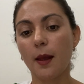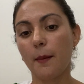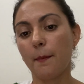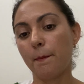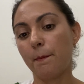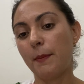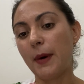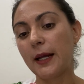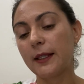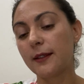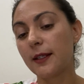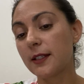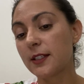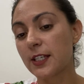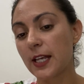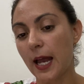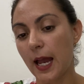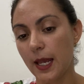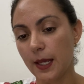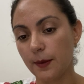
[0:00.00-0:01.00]
But the
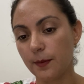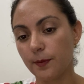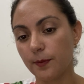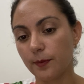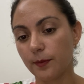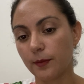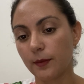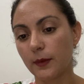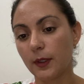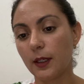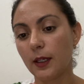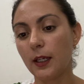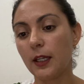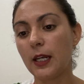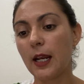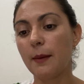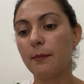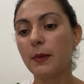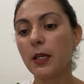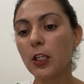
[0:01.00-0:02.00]
time, in
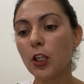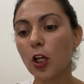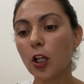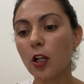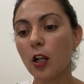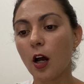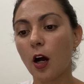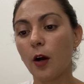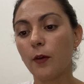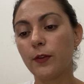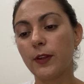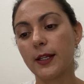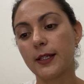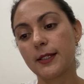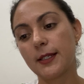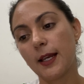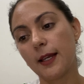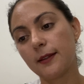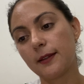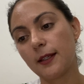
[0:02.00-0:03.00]
the middle of the
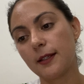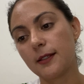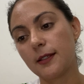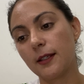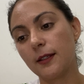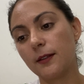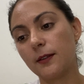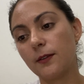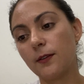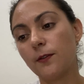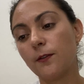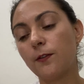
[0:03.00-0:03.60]
sentences,